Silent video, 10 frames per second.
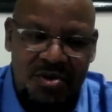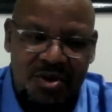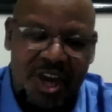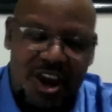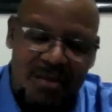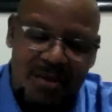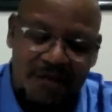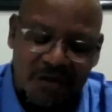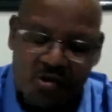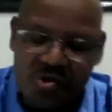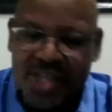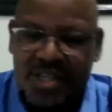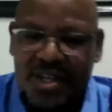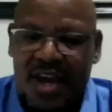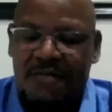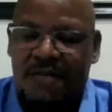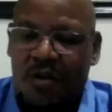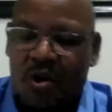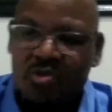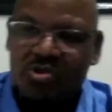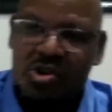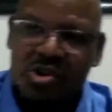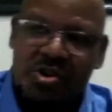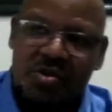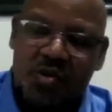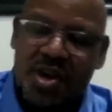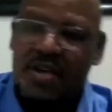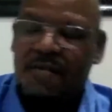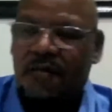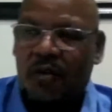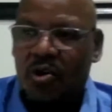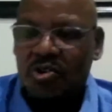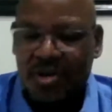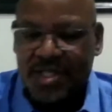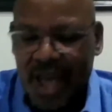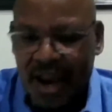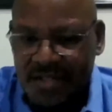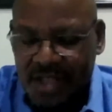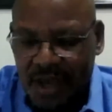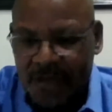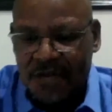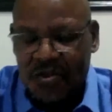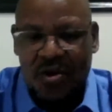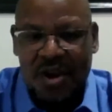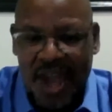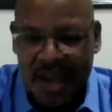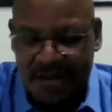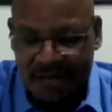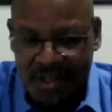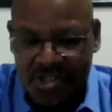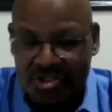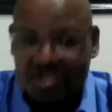cannot be fluid and flow with the flow yourselves if you don't have a vision.